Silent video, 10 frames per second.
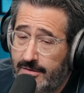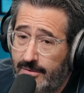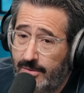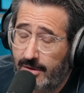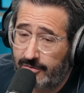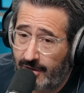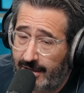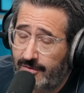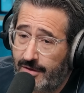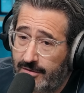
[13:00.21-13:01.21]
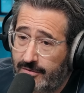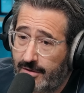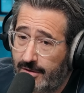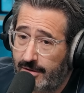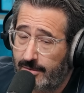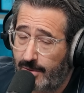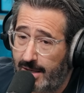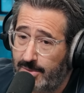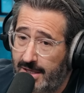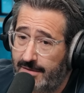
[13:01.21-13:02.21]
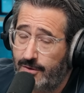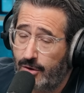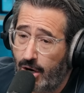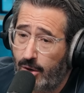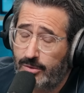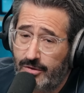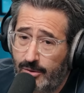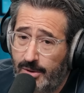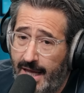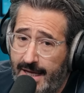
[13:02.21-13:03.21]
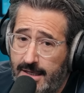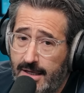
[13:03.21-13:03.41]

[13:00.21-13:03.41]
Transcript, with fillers: to assess this uh, rape kit. If you go too late,